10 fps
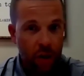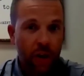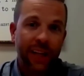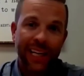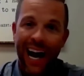
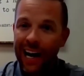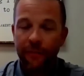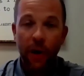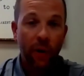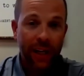look at the
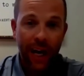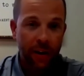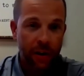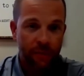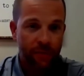IFL
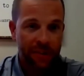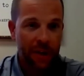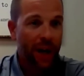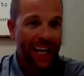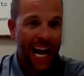together and see
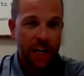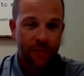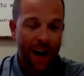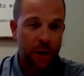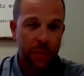what cash
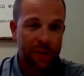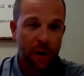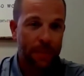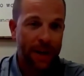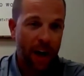value is going
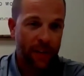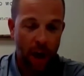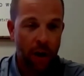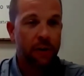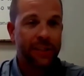to be on the
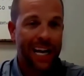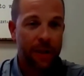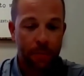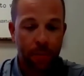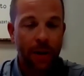other side of
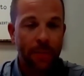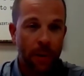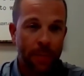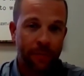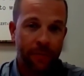the
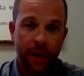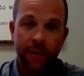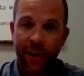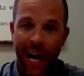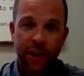premium.
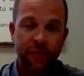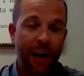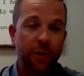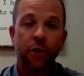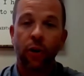If cash
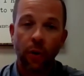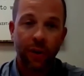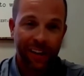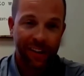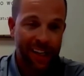value growth
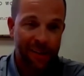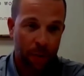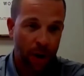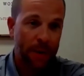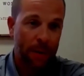exceeds
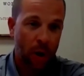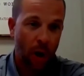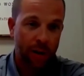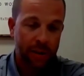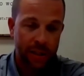premium
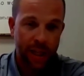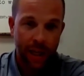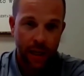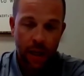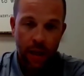costs,
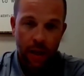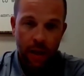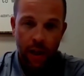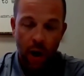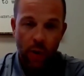then
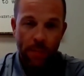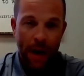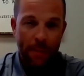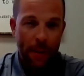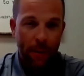we
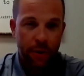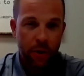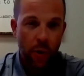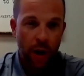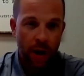may be able
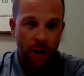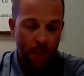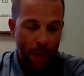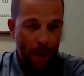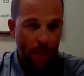
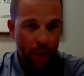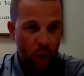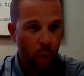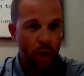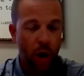to
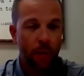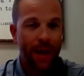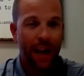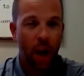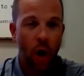short term
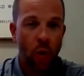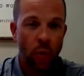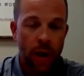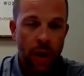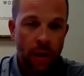that
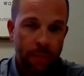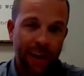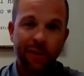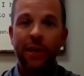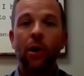loan,
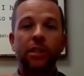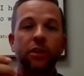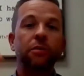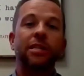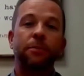because we know as
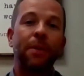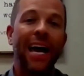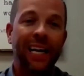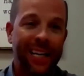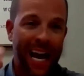soon as it's
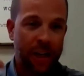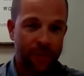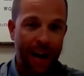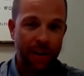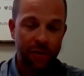paid, cash
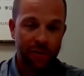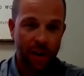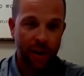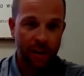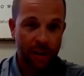value is
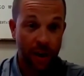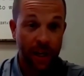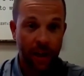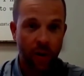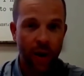going to
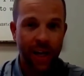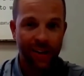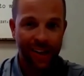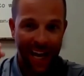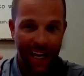
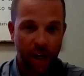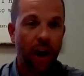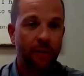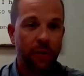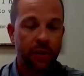increase and it
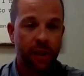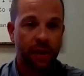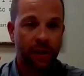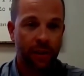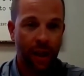covers the